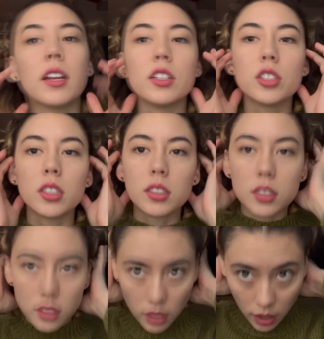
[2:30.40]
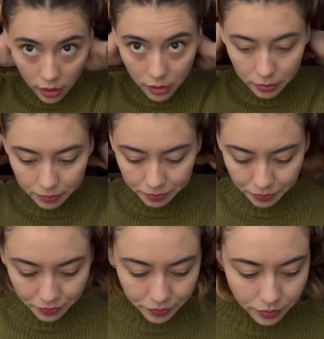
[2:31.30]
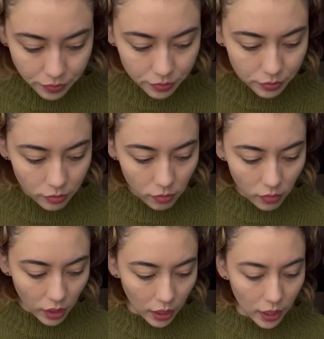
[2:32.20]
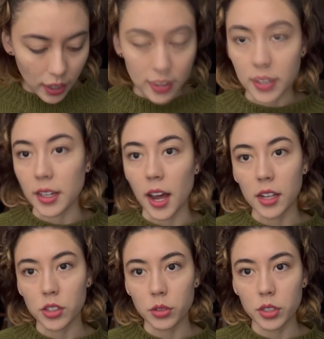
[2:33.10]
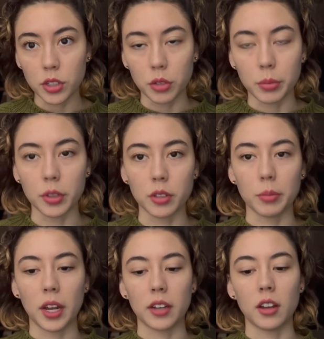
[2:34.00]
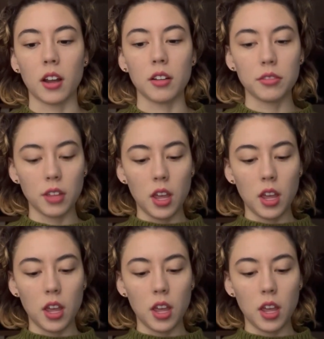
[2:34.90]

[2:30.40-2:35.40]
inches. And I did not do a tubular bind off.